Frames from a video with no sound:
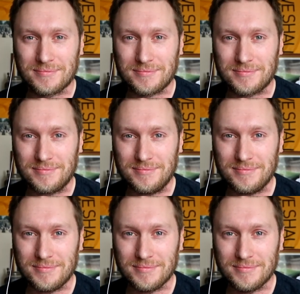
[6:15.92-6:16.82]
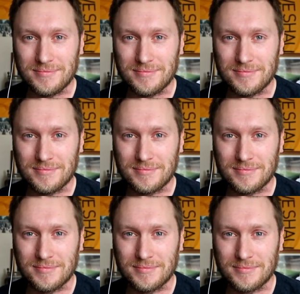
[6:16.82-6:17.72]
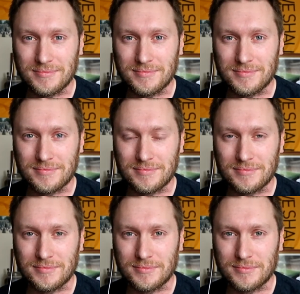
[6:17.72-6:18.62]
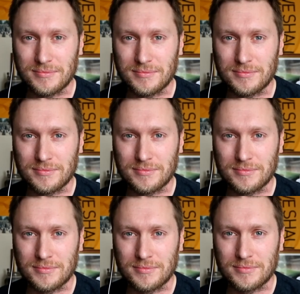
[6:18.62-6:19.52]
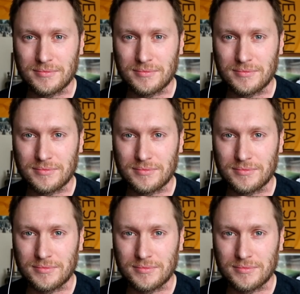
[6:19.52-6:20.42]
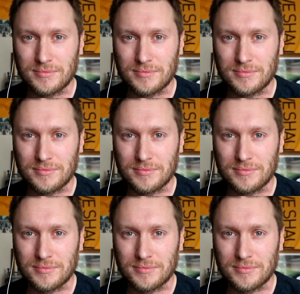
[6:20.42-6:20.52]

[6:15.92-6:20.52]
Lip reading: This person isn't speaking.